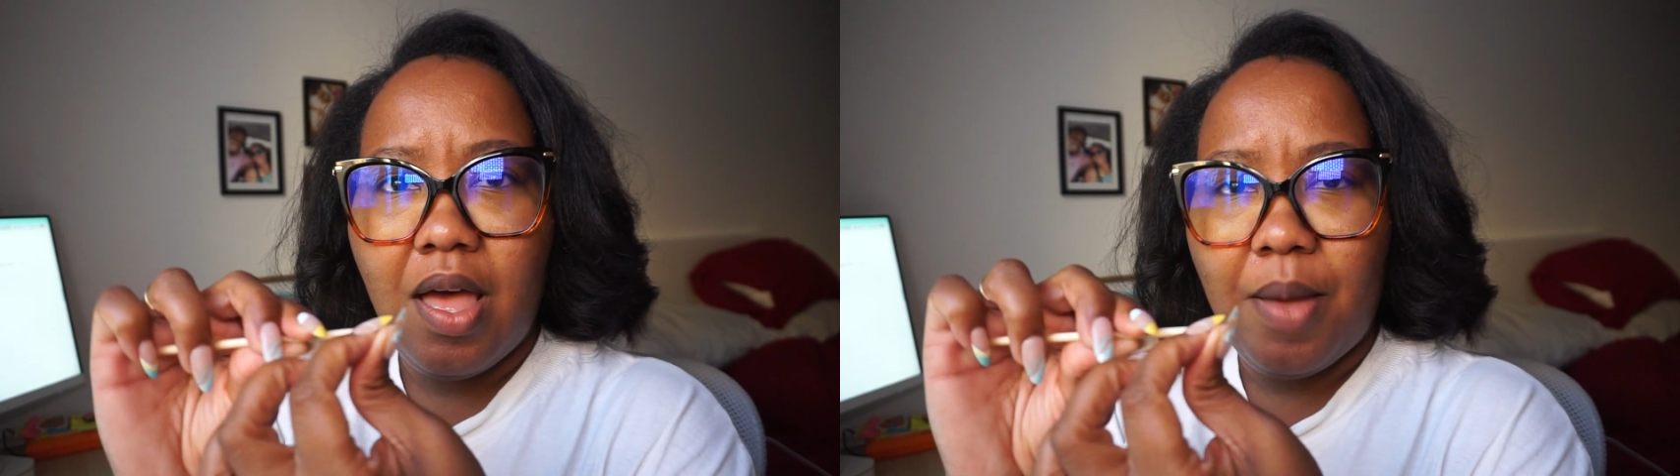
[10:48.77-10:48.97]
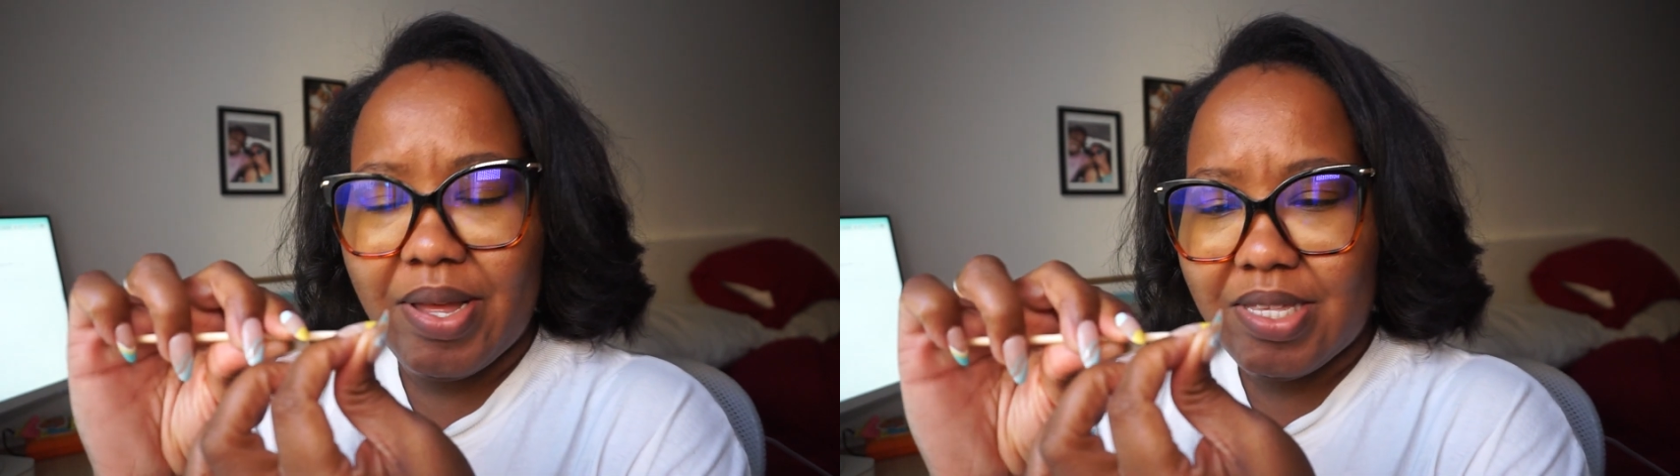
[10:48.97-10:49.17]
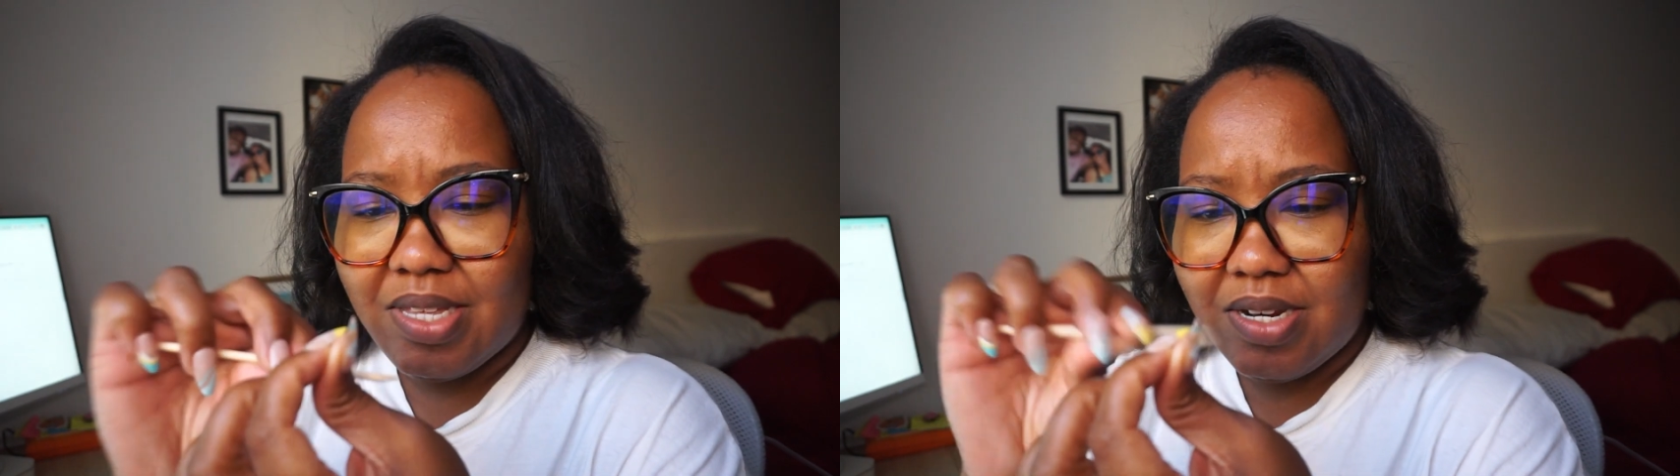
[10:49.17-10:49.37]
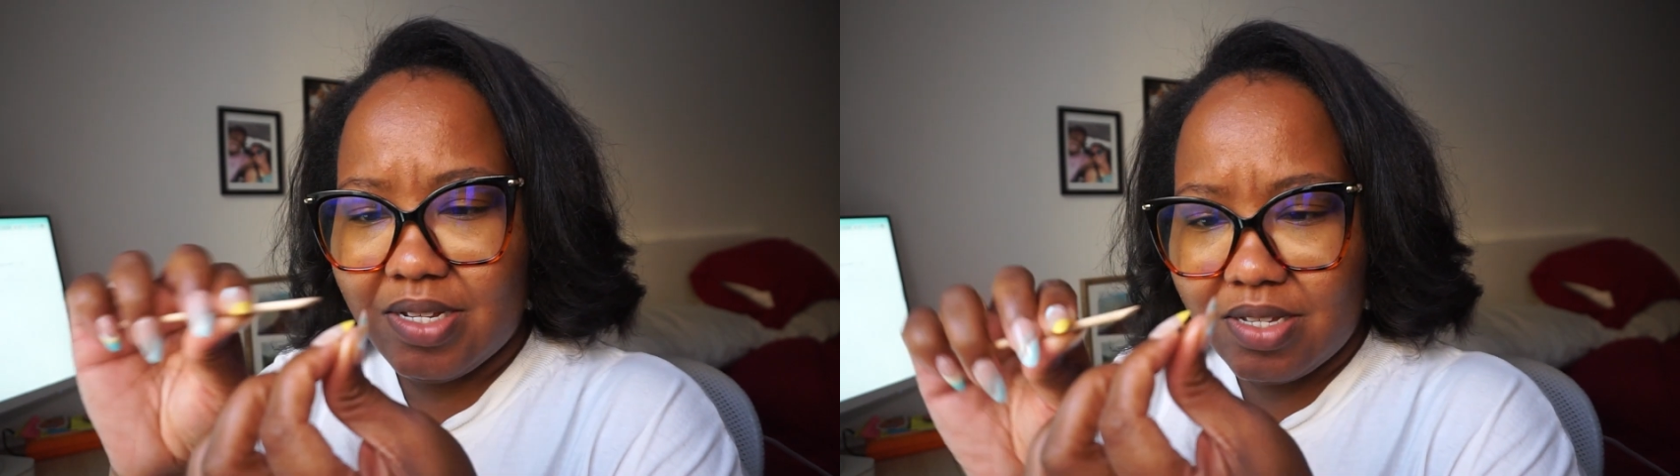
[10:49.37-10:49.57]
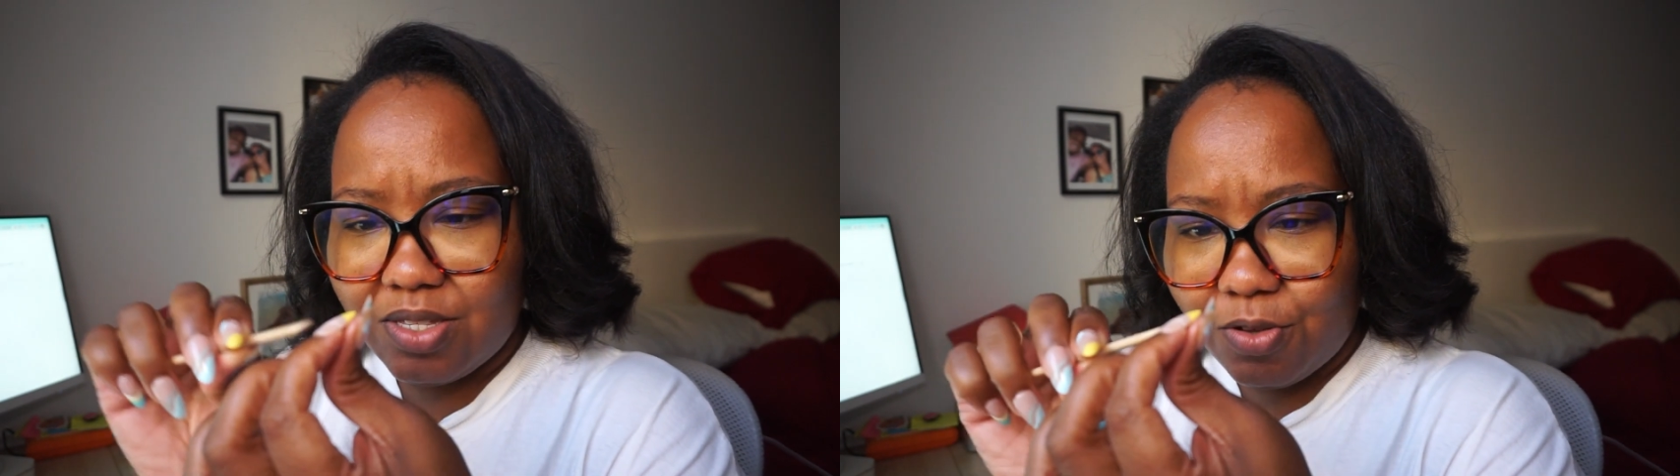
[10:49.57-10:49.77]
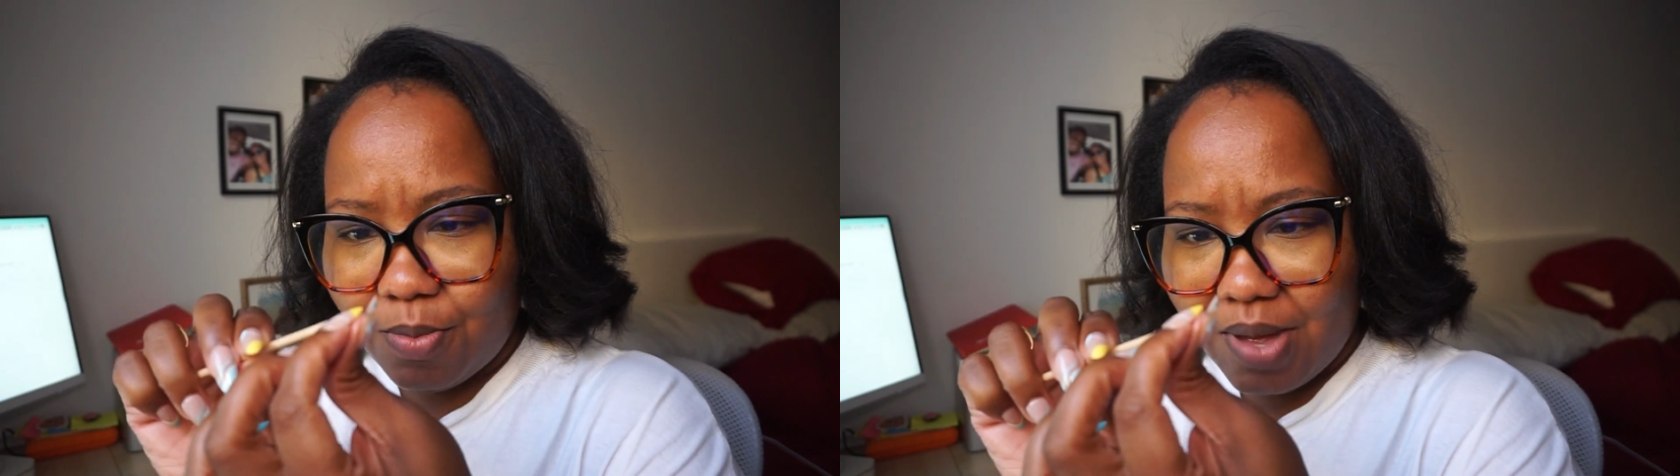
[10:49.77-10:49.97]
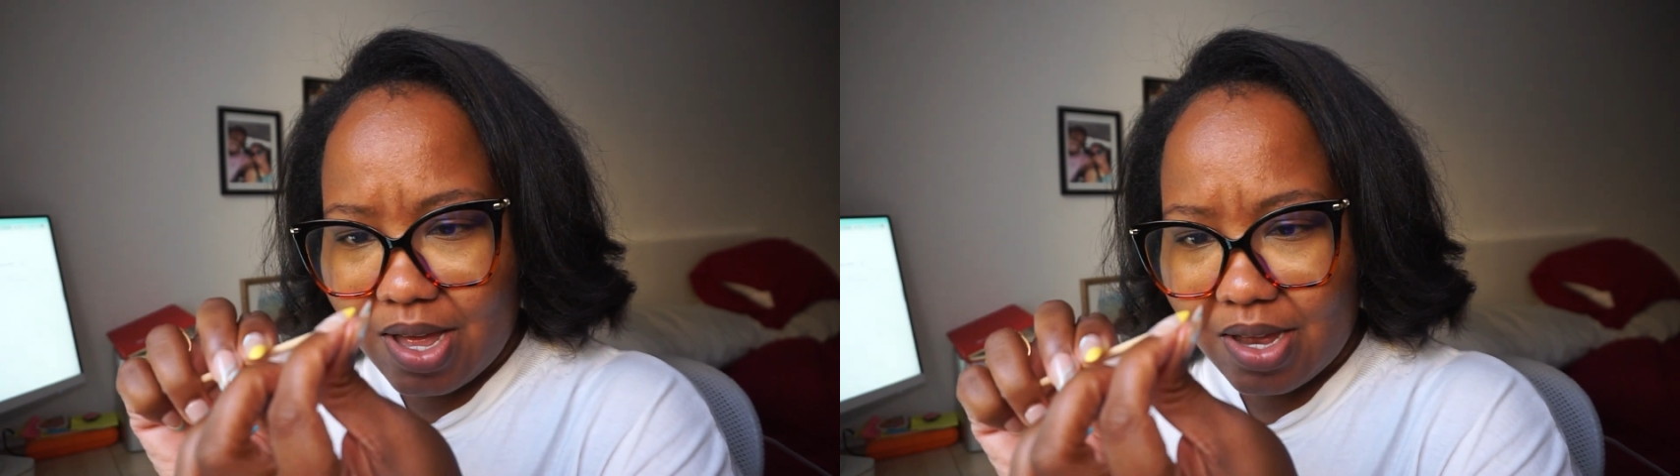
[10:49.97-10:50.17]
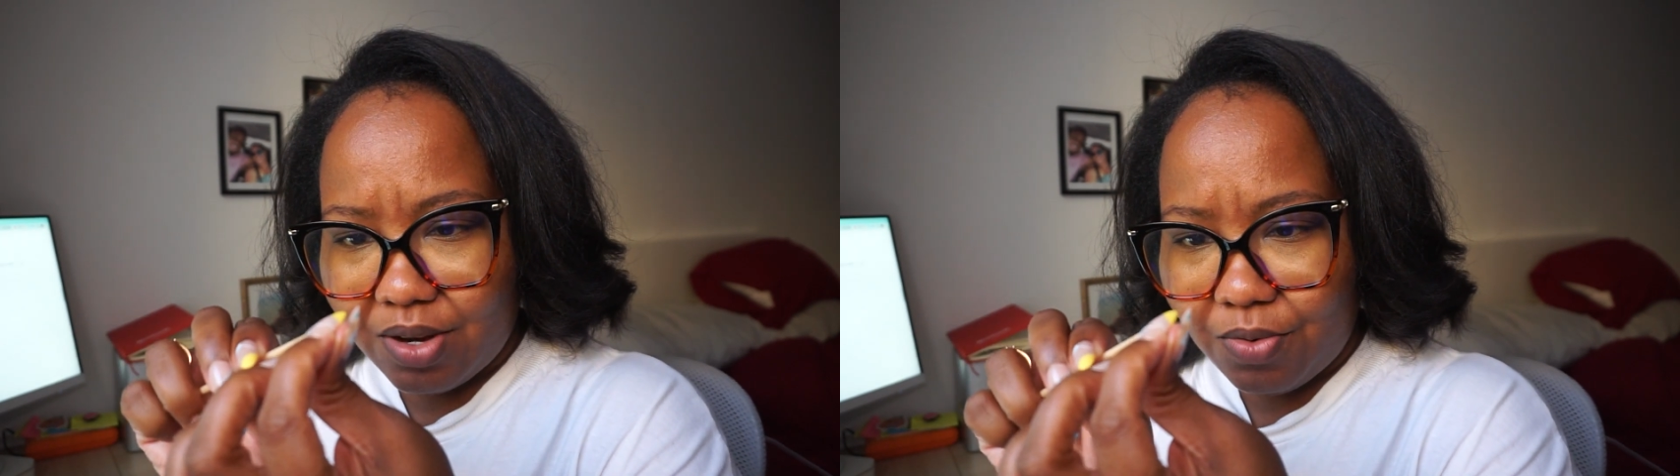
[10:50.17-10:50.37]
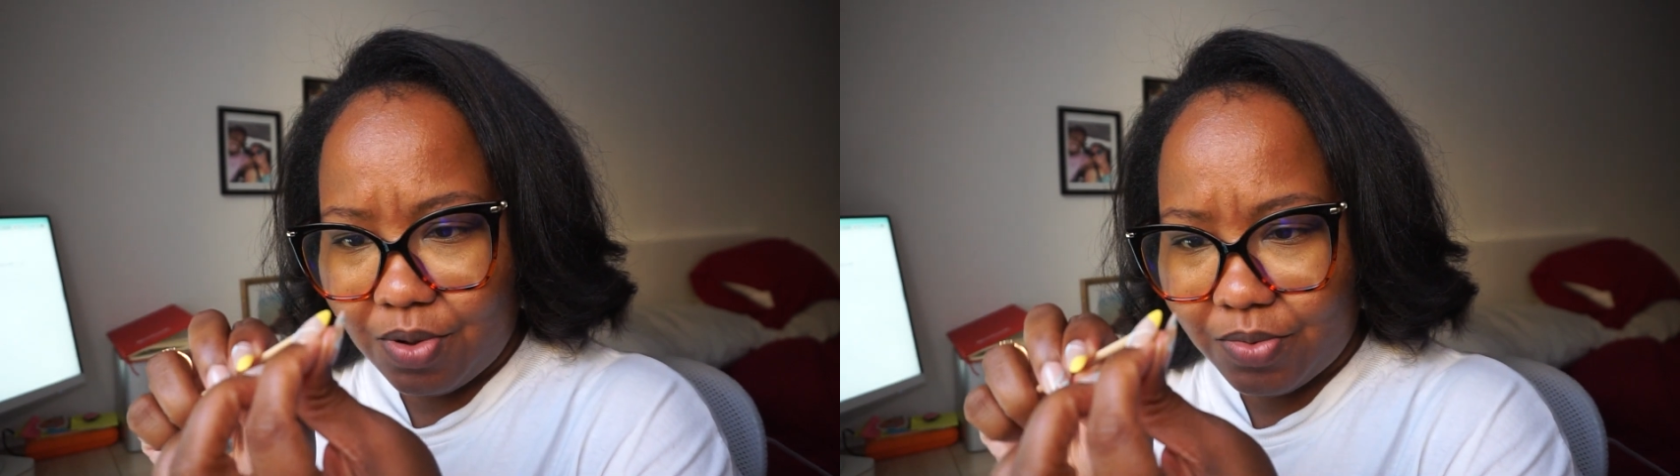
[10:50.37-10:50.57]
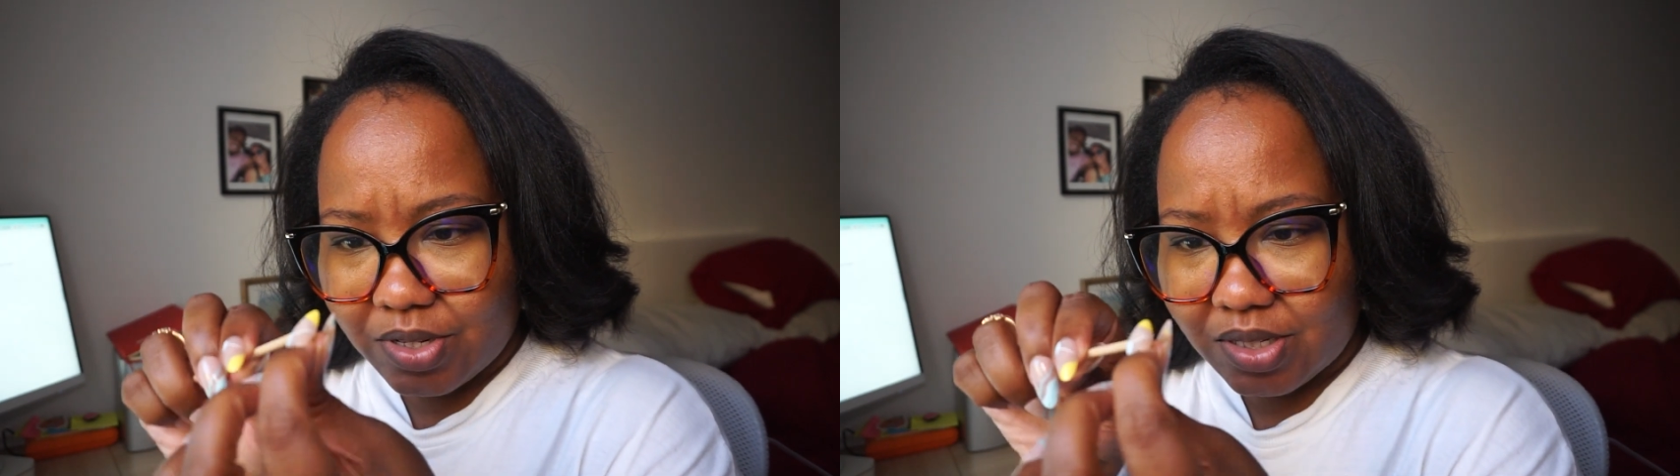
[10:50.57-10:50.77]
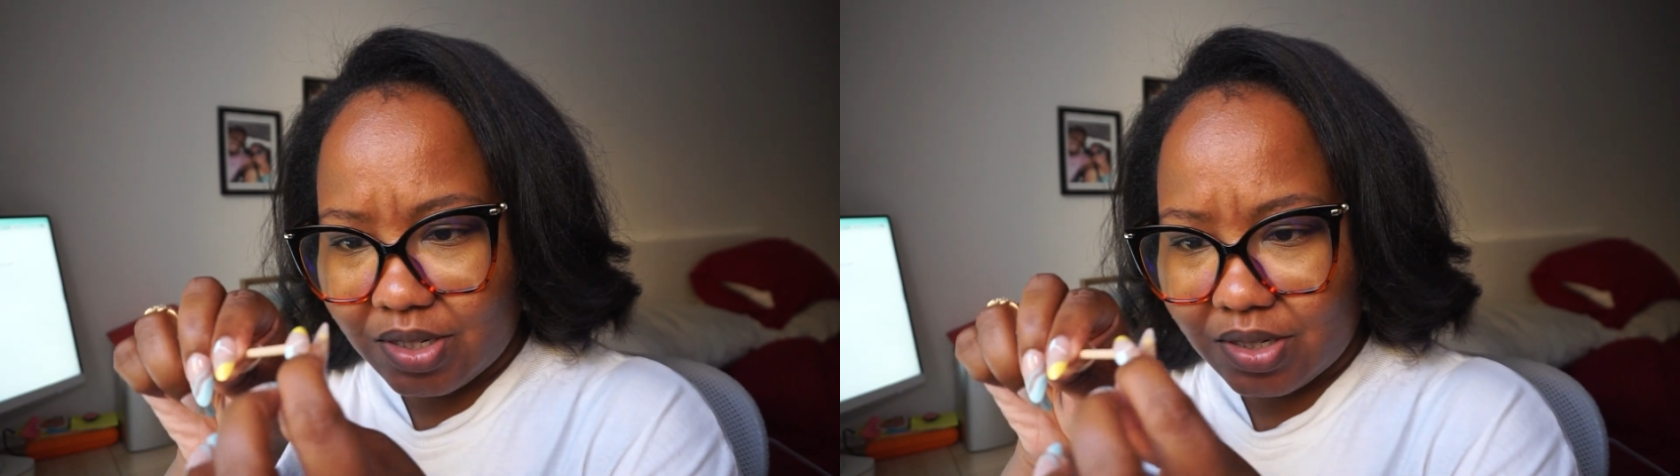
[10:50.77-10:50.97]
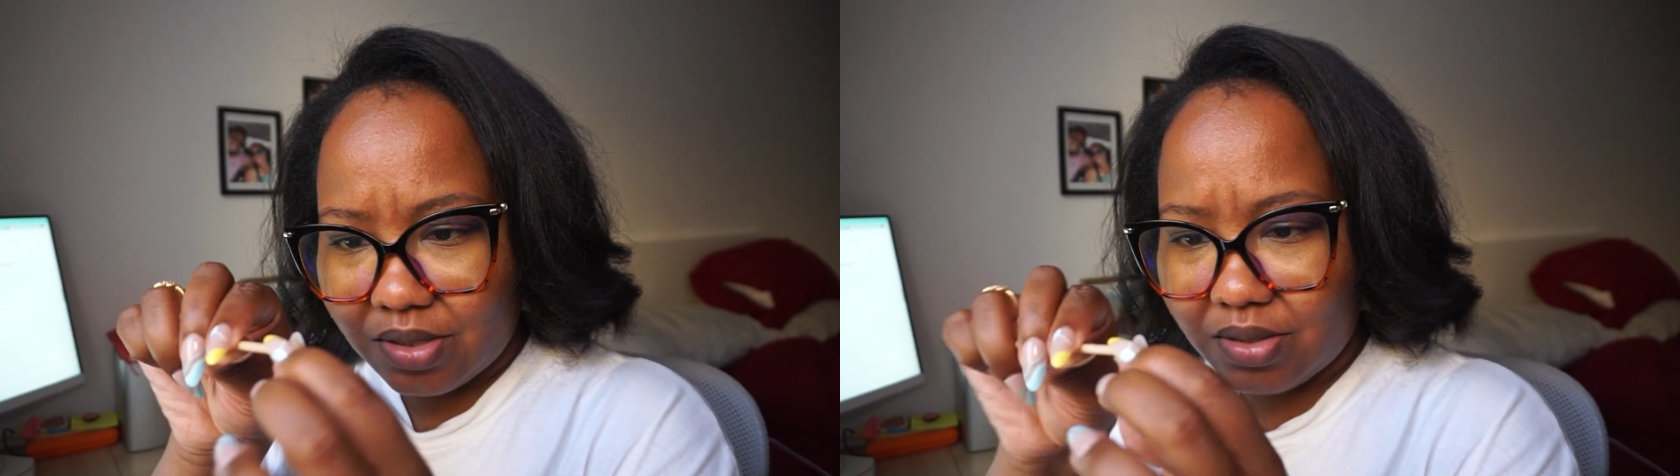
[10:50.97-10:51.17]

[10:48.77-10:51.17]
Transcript: I might still need to soak my hand in warm water.